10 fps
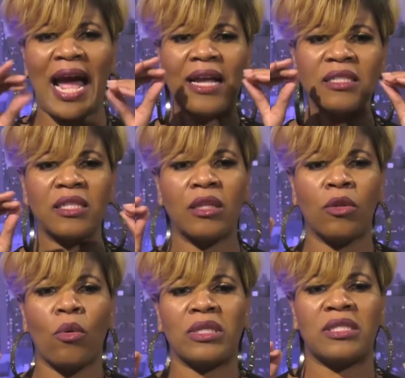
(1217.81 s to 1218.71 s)
I could see the
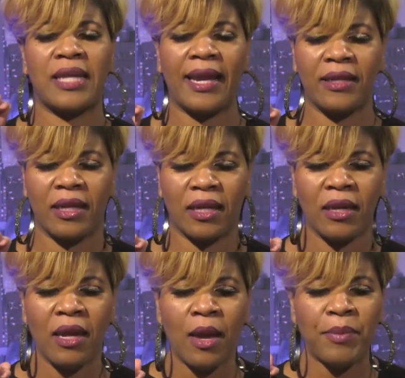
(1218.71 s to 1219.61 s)
Lord standing
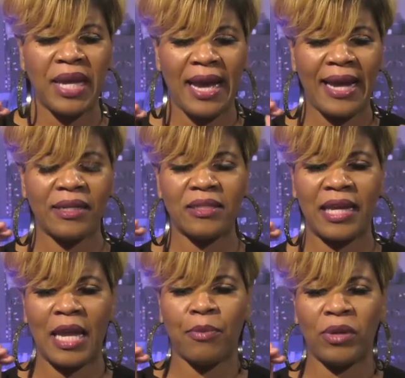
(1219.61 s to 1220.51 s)
behind a table.